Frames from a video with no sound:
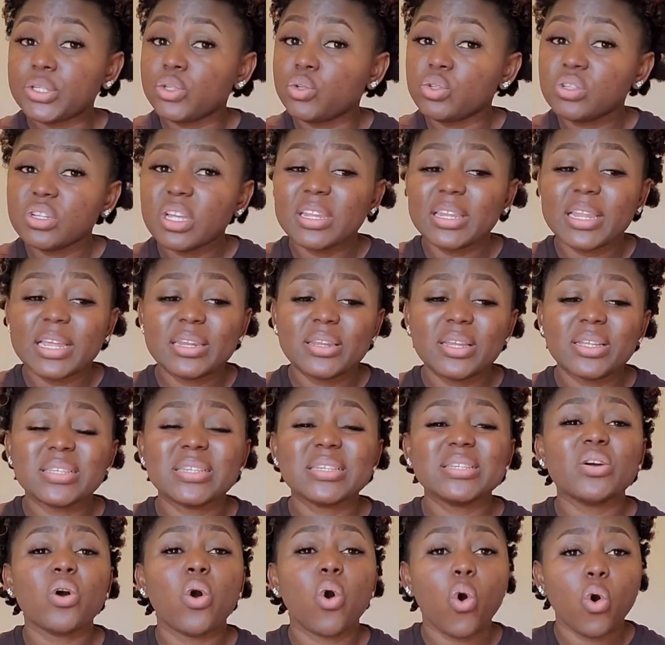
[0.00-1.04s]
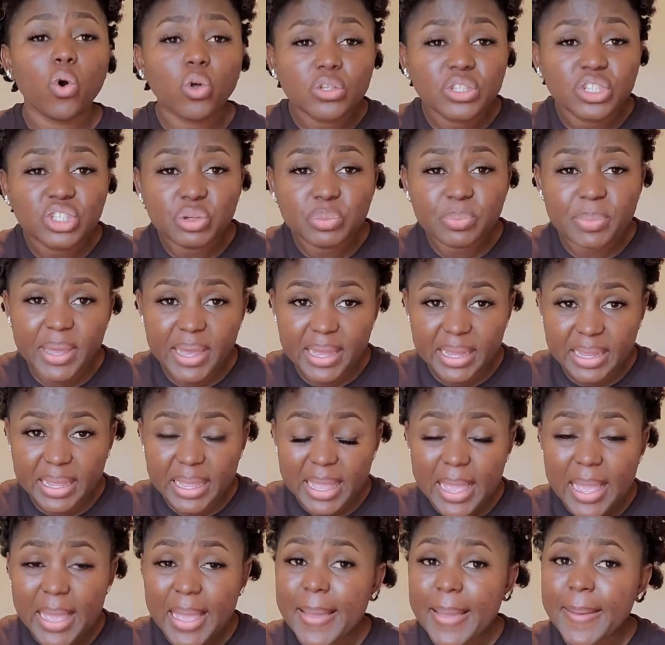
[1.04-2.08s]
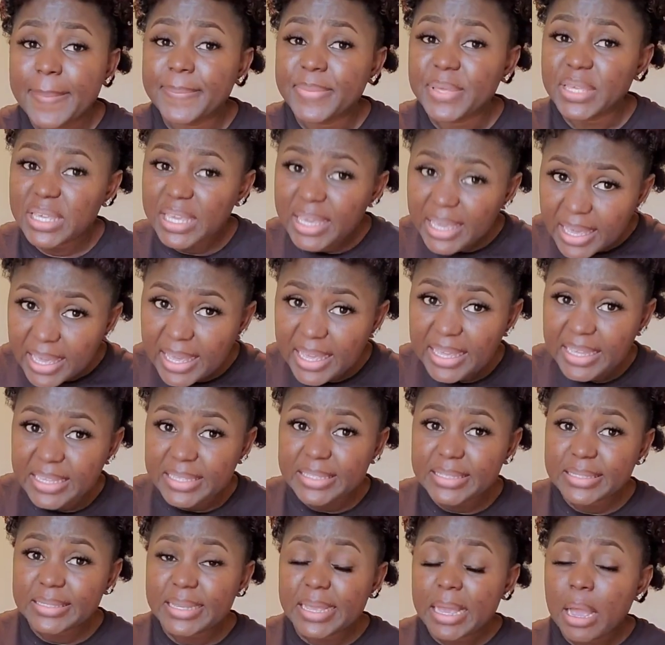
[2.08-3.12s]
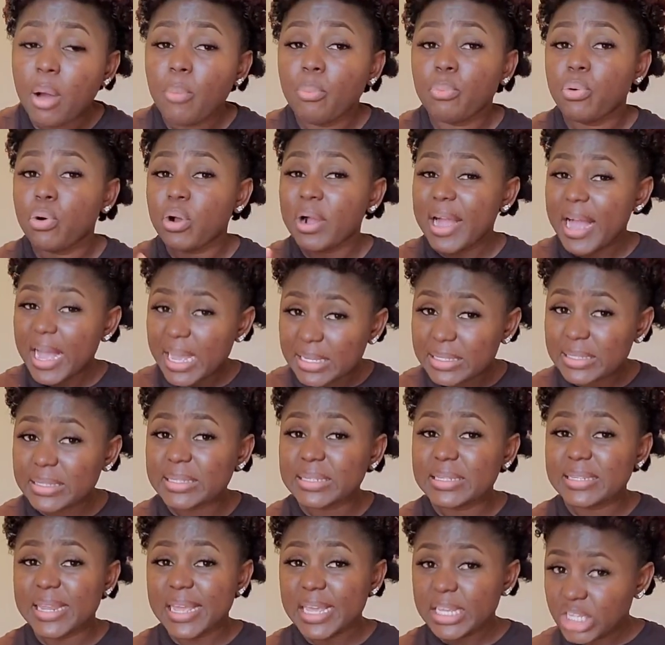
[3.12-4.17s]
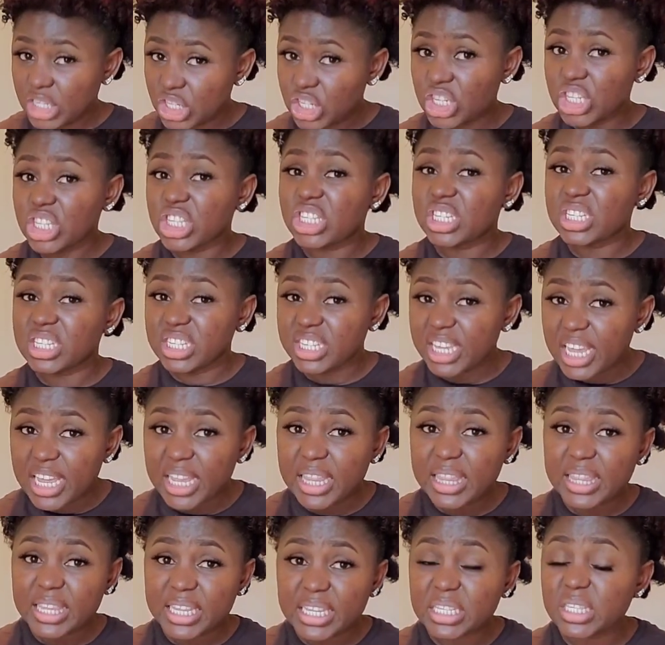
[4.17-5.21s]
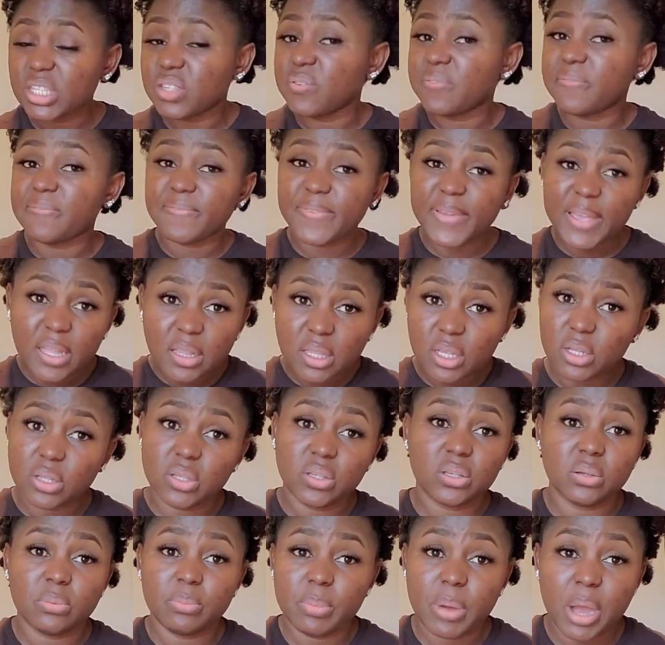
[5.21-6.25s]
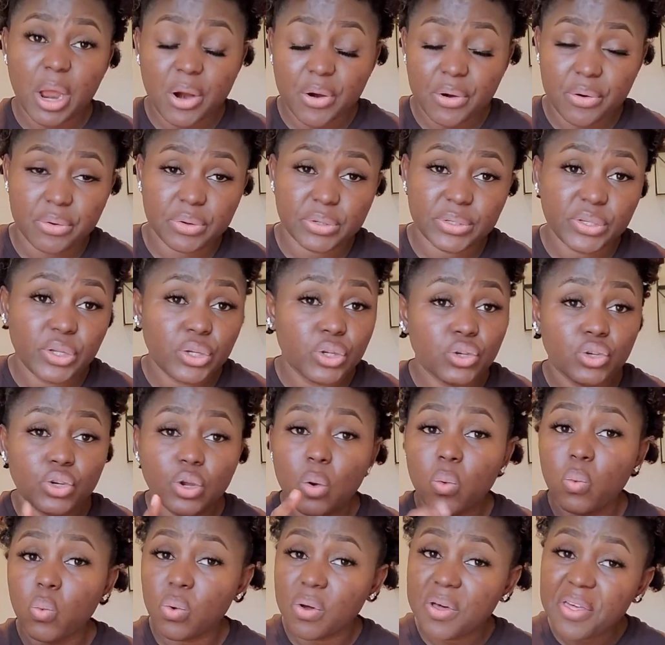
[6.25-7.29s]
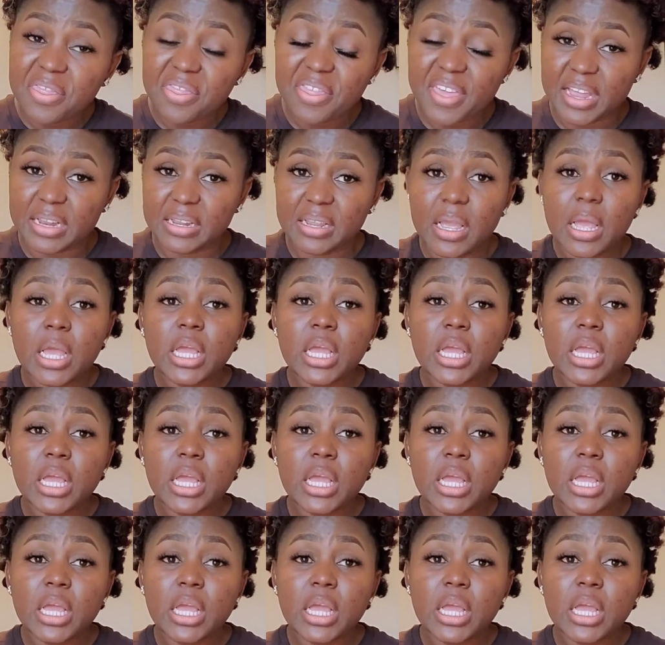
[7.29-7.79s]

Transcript: Do not let nothing hold you back, because procrastination today leads to failure tomorrow. So you don't want that.